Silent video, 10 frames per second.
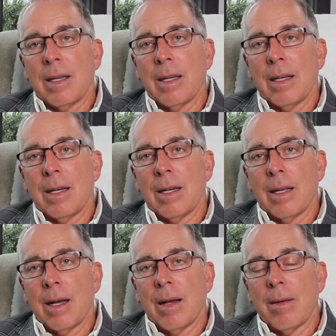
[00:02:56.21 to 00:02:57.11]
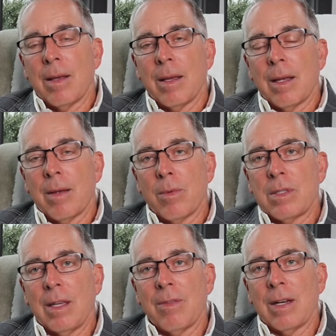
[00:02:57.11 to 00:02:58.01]
and I
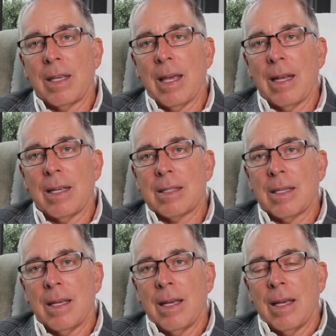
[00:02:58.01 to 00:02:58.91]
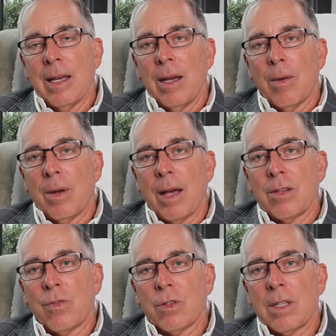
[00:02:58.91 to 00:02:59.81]
received it again, is when I
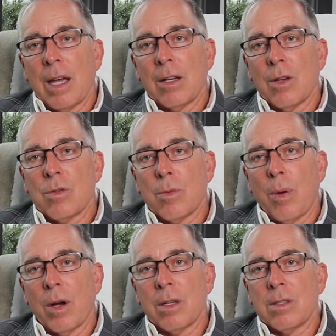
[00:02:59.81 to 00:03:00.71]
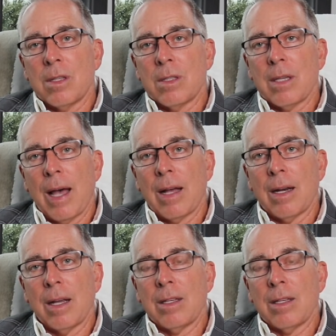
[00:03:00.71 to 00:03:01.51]
was first diagnosed with Parkinson's, how did I